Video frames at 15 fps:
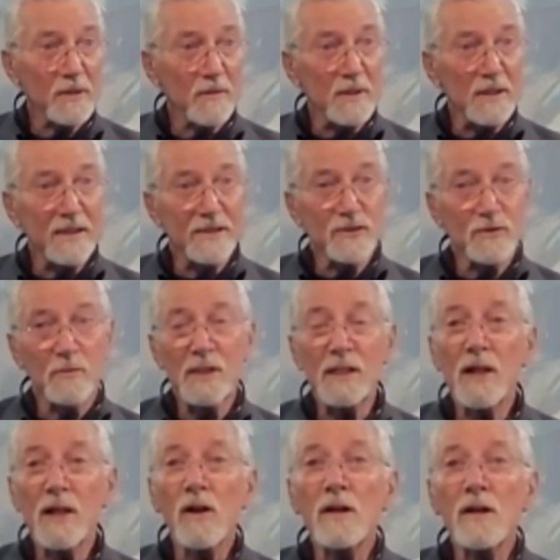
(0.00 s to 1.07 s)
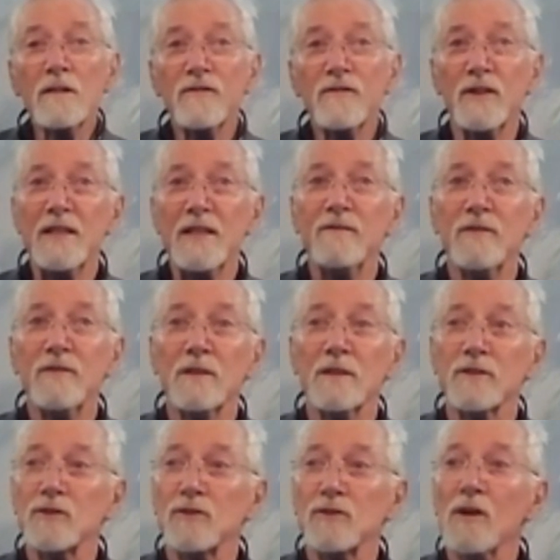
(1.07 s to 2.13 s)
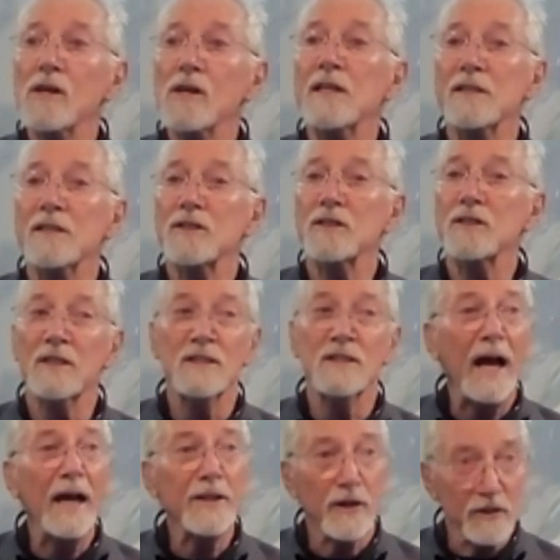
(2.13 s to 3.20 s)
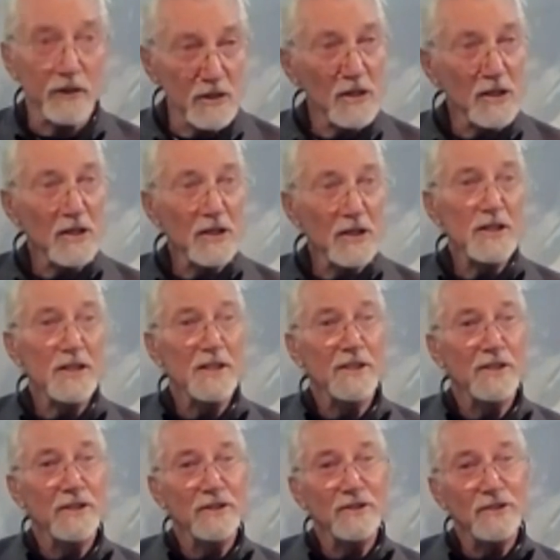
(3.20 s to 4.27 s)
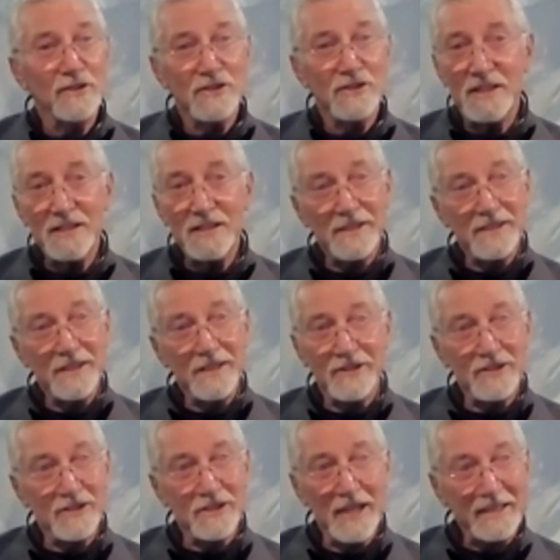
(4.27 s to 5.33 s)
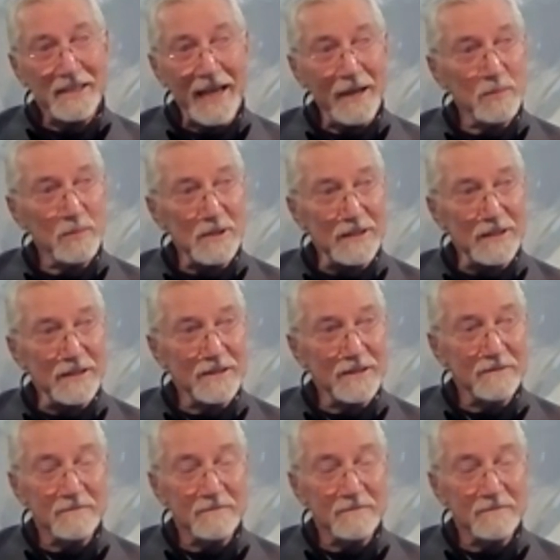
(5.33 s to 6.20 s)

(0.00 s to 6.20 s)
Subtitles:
I mean, it's really hard for even the strongest denier to see that this is not happening.